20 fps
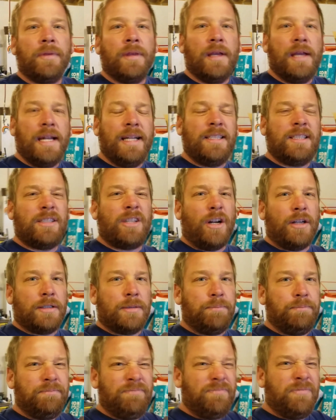and it starts,
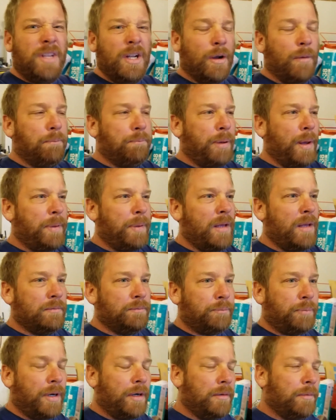you know,
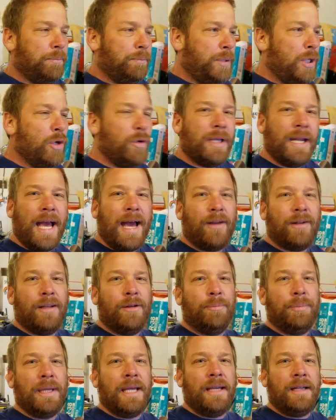puking out a
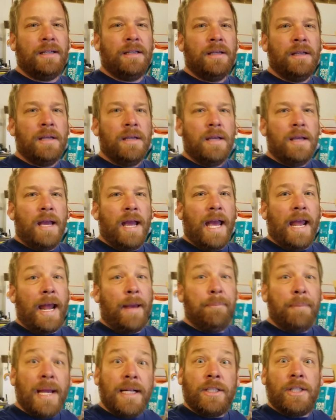little bit. And
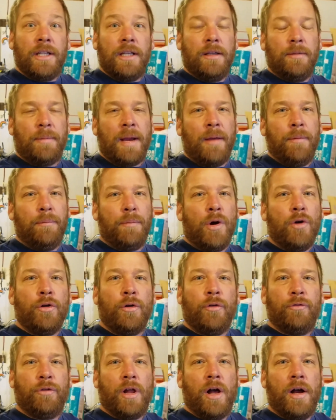I mentioned it in my
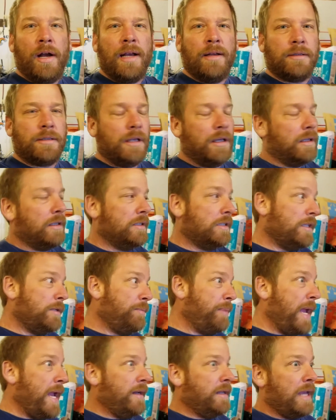moto vlog. I was like, is this
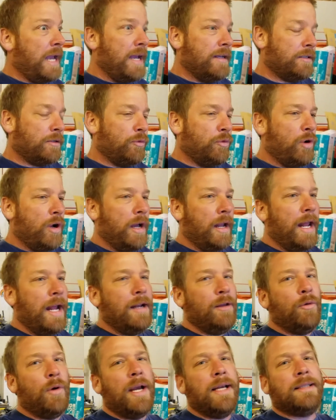bad gas or what?
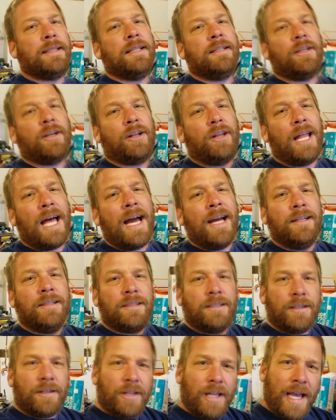Anyways, it declines,
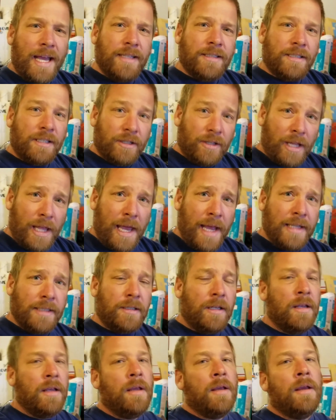declines,
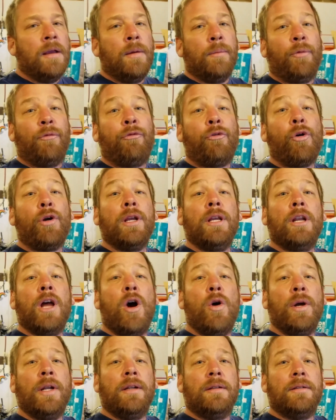declines. Before you
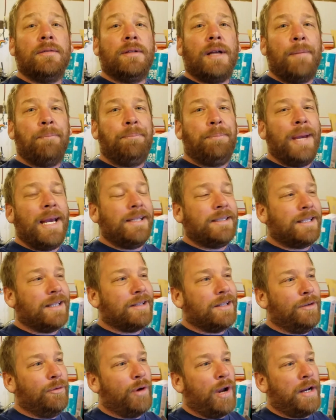know it, I'm
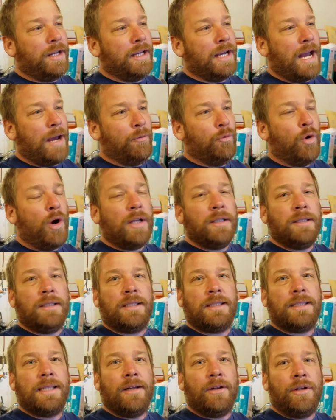basically running on one
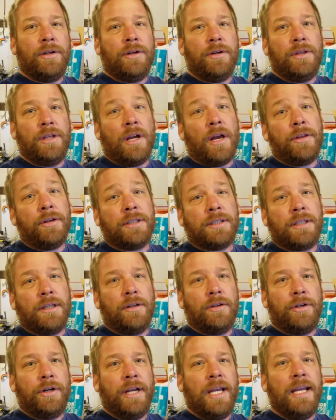cylinder, the other
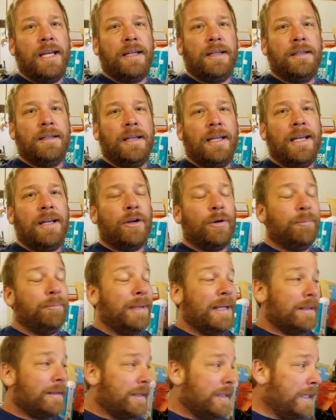cylinder hitting
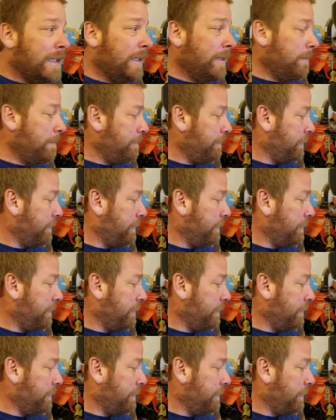intermittently.